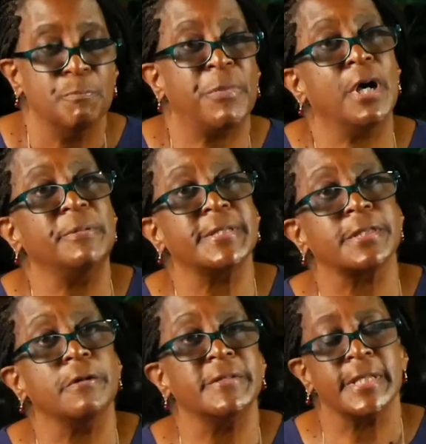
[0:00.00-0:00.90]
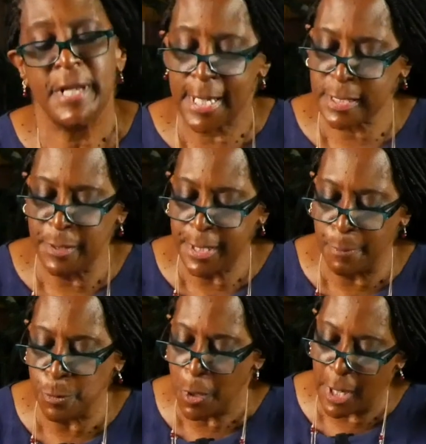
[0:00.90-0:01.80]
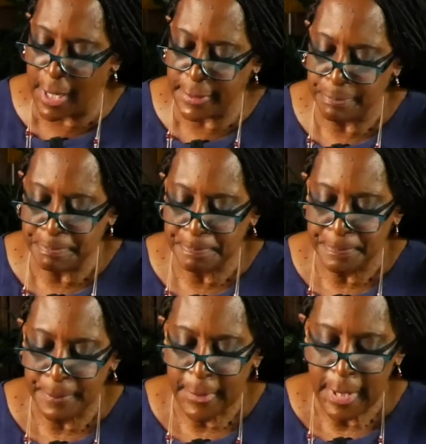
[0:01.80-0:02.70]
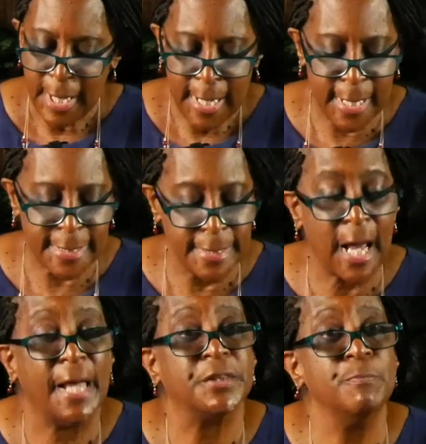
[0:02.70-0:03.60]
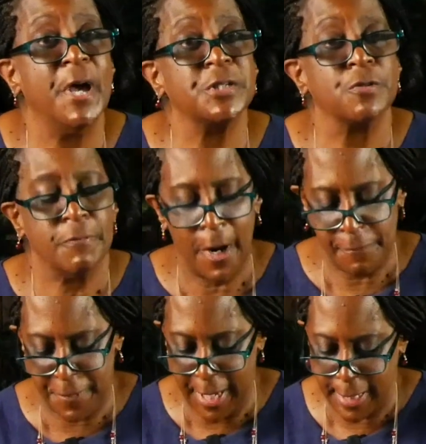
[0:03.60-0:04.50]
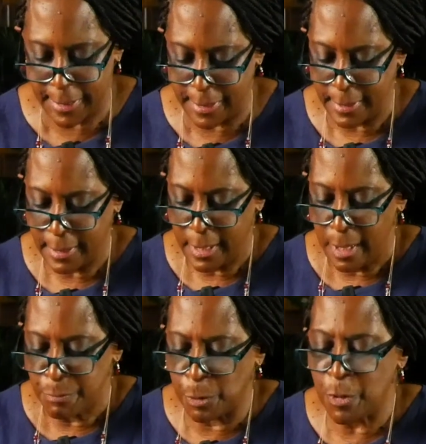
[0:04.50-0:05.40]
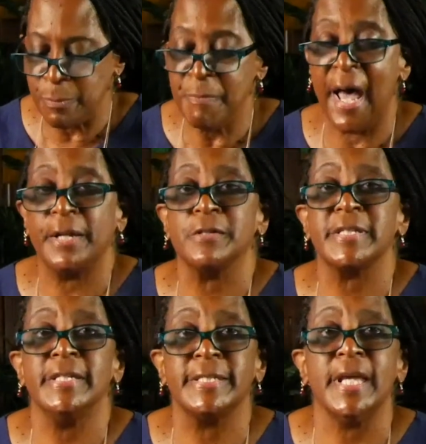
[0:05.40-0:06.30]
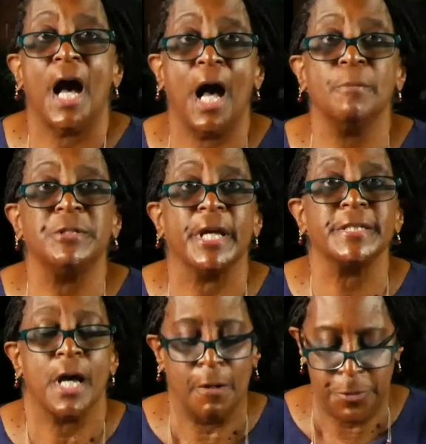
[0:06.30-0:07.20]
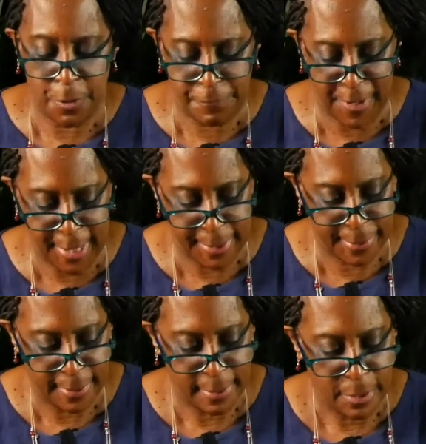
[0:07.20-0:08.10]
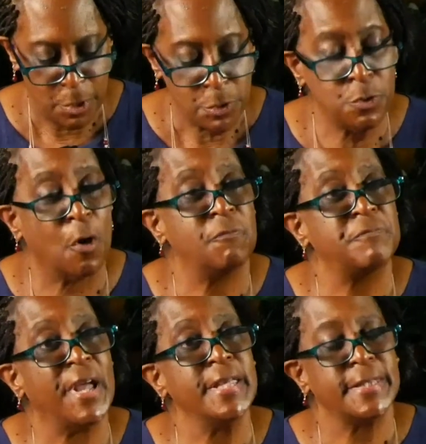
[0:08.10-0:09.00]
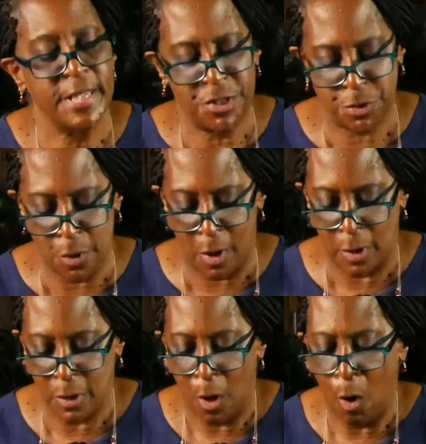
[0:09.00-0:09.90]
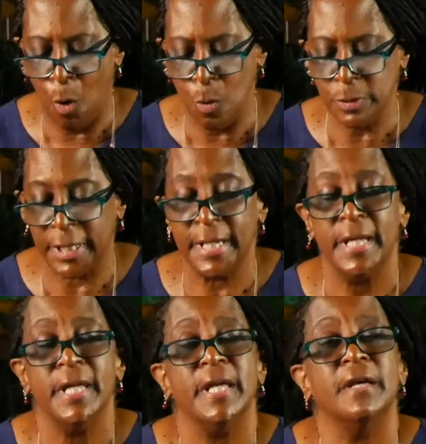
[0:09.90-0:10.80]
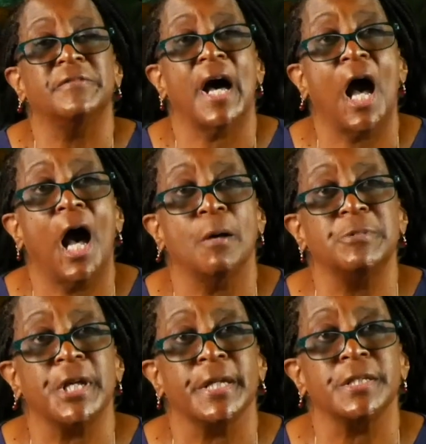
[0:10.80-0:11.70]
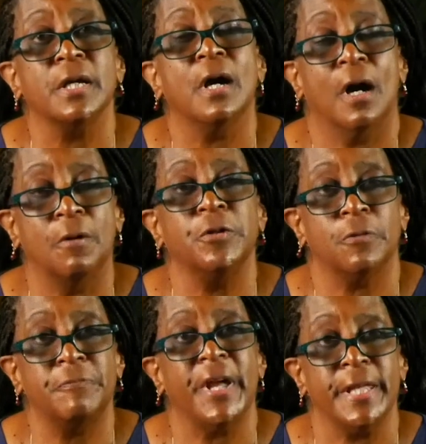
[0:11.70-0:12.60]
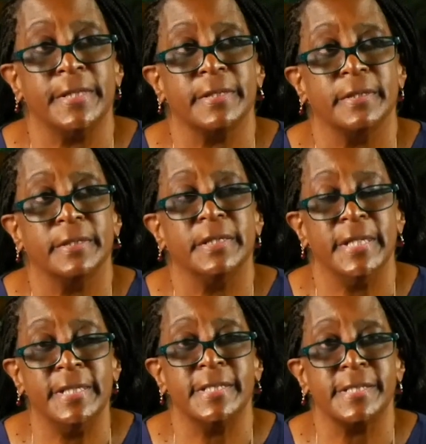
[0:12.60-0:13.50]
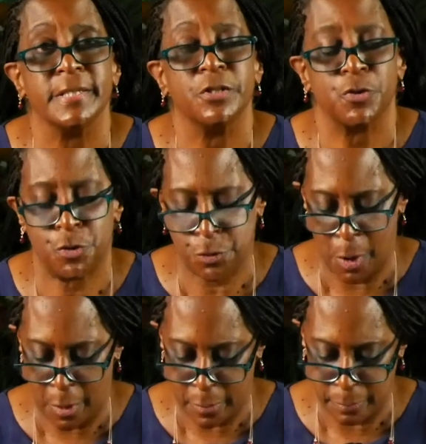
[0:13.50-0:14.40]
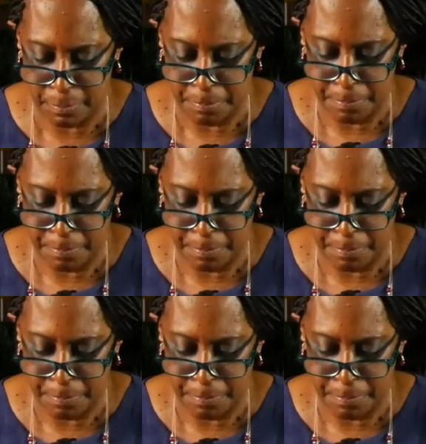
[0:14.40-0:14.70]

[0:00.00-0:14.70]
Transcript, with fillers: Public service announcement number one it's not the measure of our faith but what matters is the object of your faith. Your faith is strong only if the object of your faith is strong.